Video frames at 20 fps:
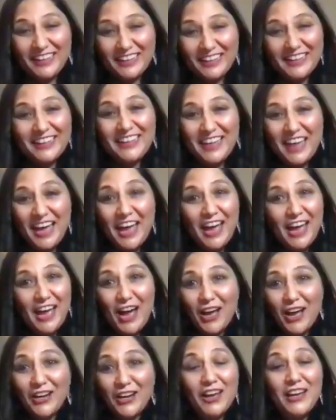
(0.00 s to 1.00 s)
Yeah,
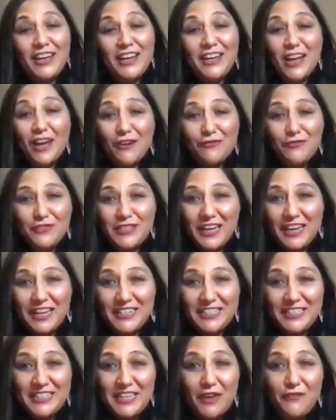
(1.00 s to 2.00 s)
and I loved
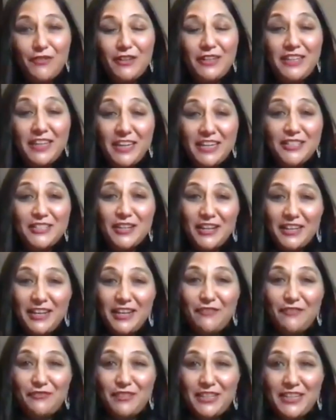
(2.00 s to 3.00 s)
it. 7 years I
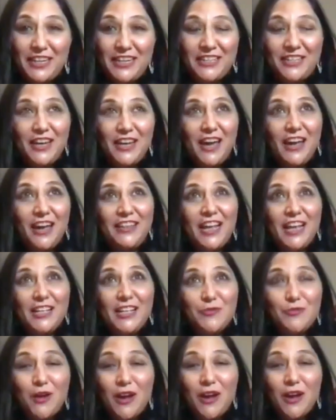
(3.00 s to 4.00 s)
lived in India, and
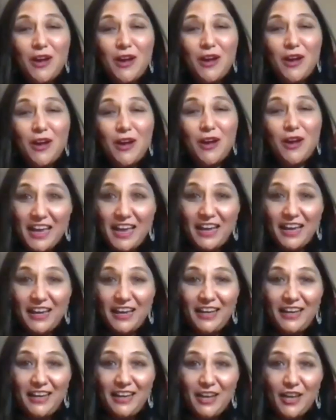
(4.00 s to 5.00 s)
that's what I can
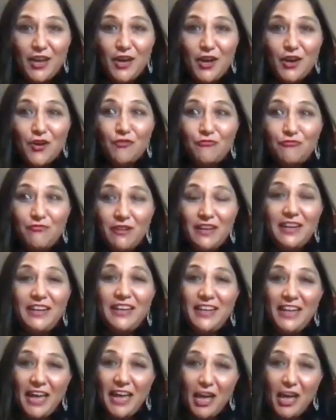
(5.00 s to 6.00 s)
say
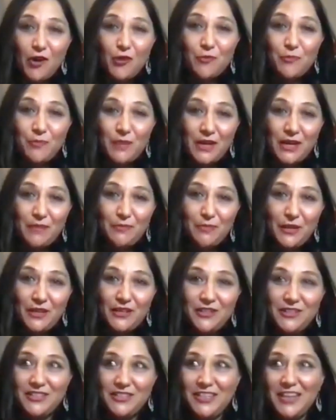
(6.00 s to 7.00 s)
really helped me,
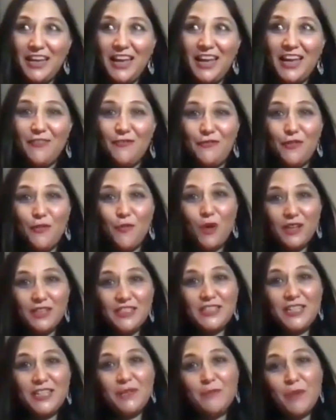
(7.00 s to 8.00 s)
because for
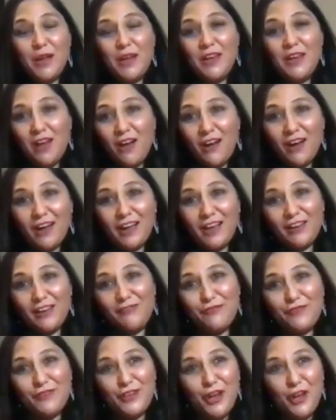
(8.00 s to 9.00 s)
once in my life,
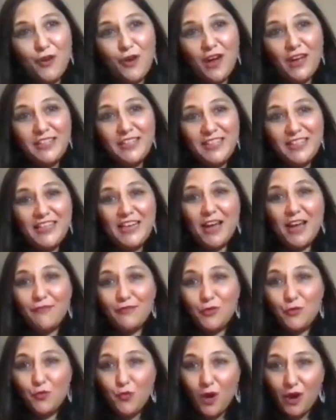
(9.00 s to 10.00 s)
I didn't have
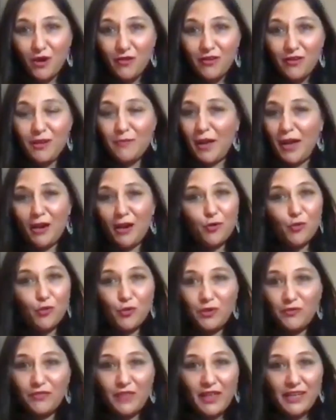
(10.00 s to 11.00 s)
to worry about
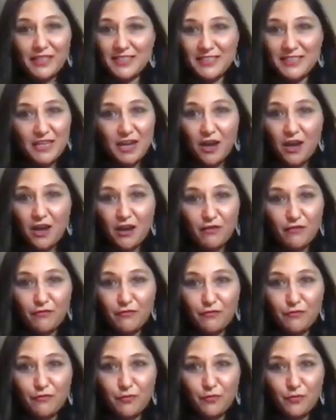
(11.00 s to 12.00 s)
all of that stuff.
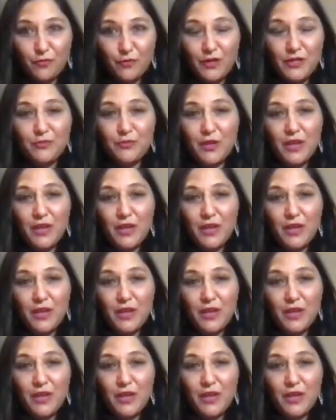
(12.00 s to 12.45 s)
Whereas